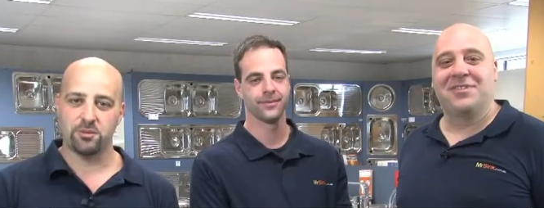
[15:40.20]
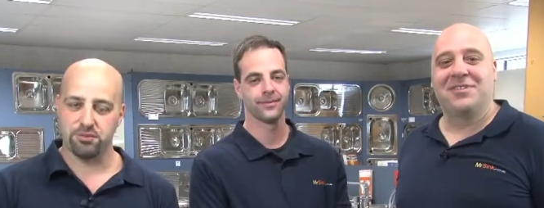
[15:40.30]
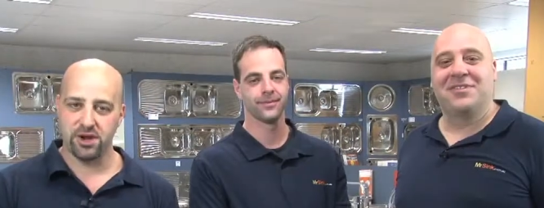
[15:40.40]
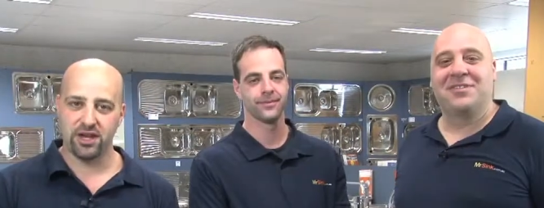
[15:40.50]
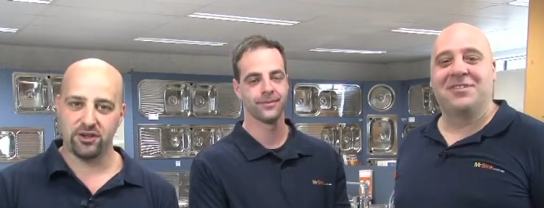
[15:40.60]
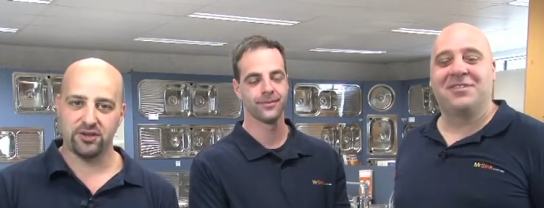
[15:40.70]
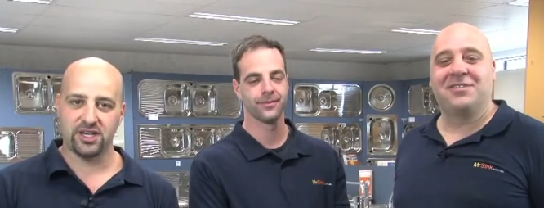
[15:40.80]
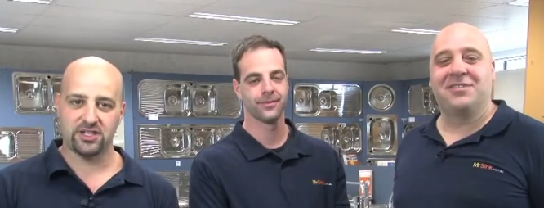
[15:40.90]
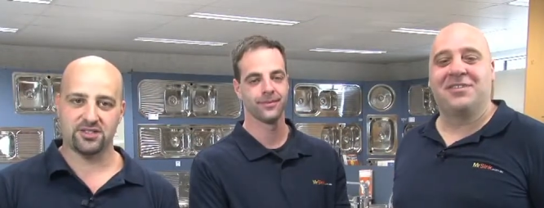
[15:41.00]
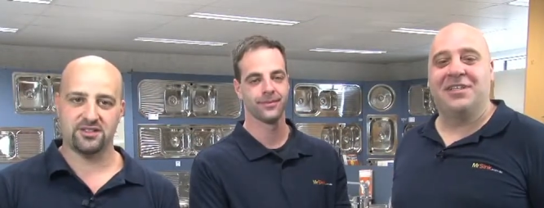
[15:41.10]
Speaker 1: a brand new
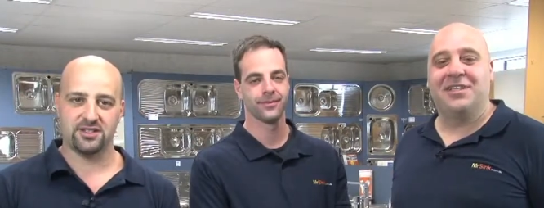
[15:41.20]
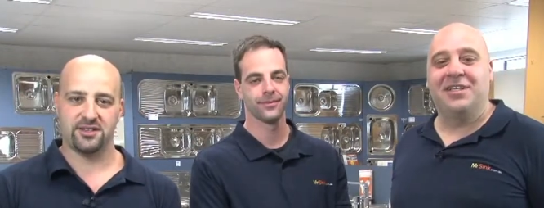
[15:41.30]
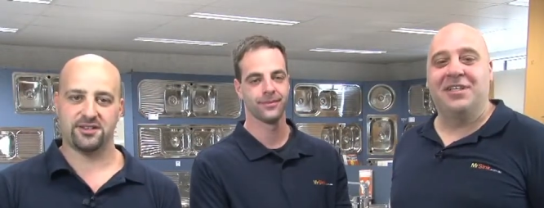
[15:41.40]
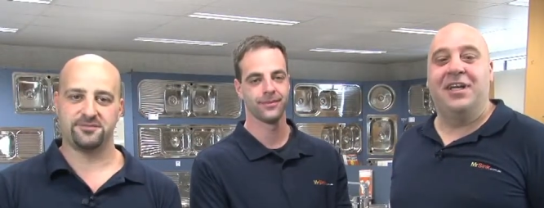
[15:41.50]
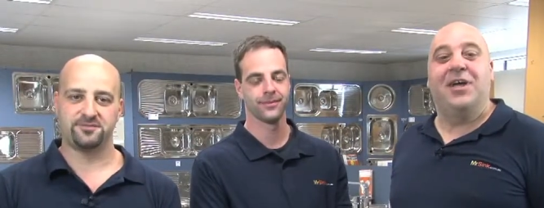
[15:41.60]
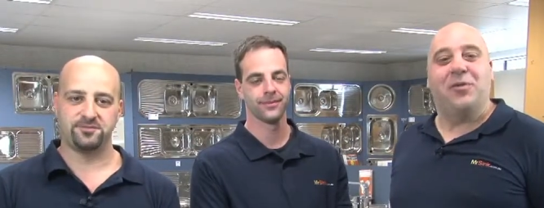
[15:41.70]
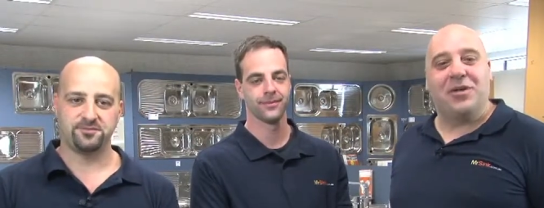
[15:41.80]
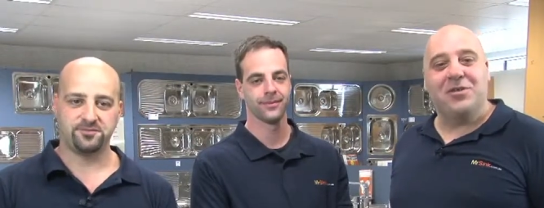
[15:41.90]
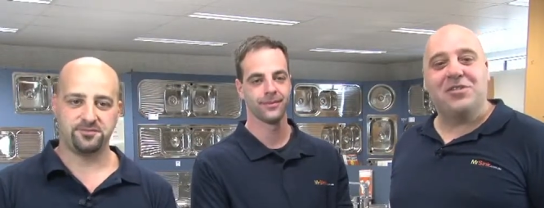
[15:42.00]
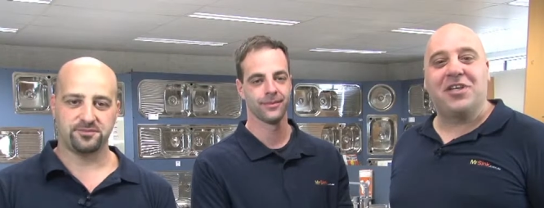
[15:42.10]
kitchen sink.
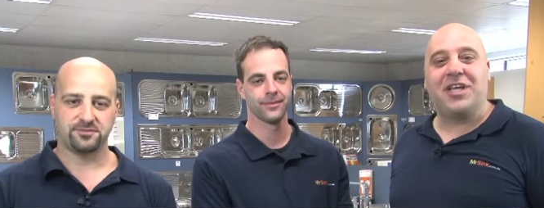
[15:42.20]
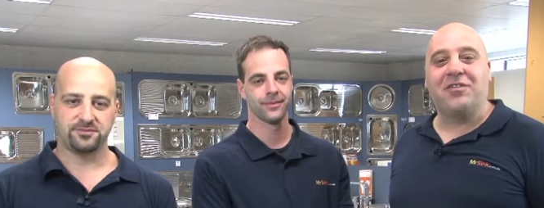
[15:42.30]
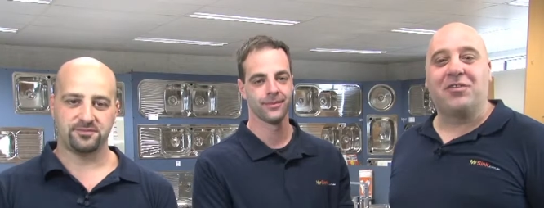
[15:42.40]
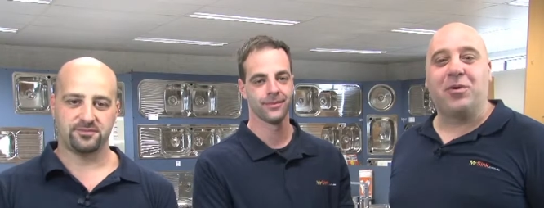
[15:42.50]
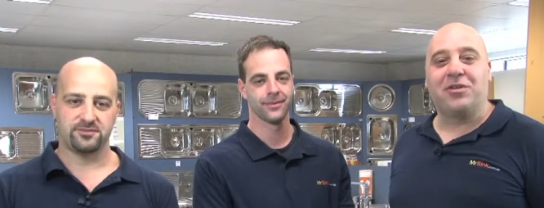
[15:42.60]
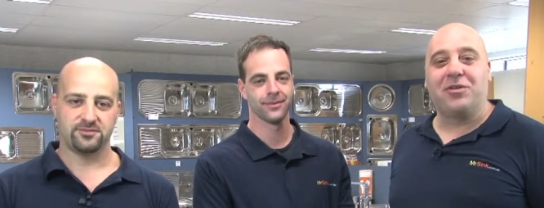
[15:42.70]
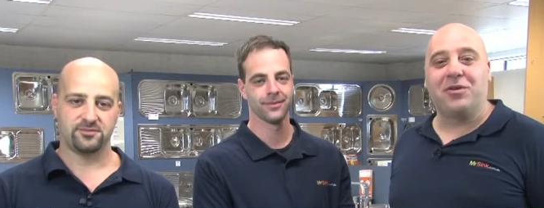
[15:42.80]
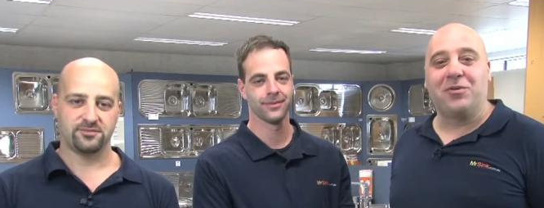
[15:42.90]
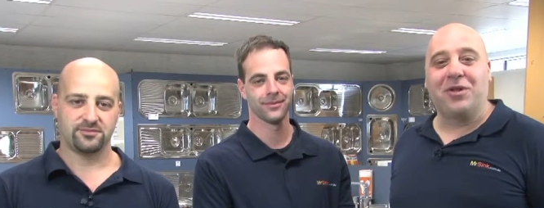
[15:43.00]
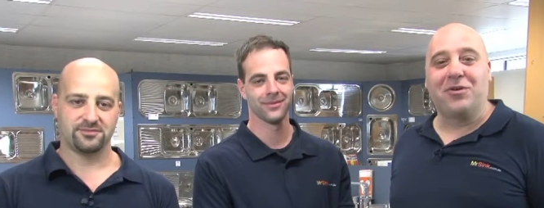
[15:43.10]
Speaker 2: We also covered what to
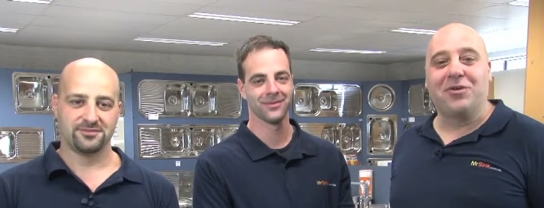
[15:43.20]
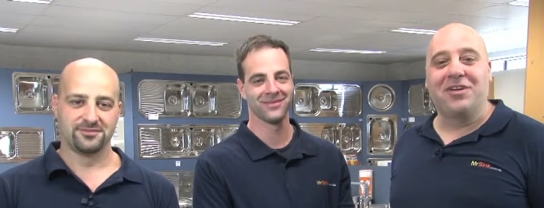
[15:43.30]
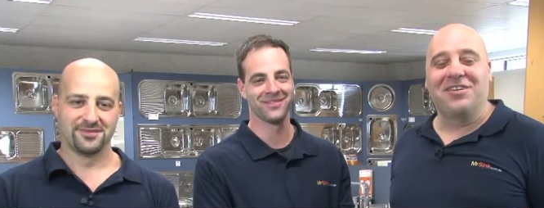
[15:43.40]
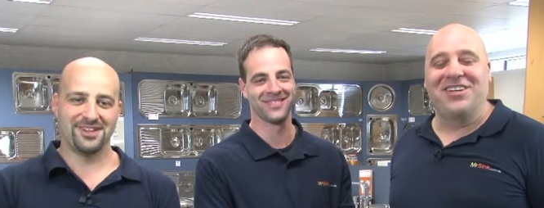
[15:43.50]
do when looking.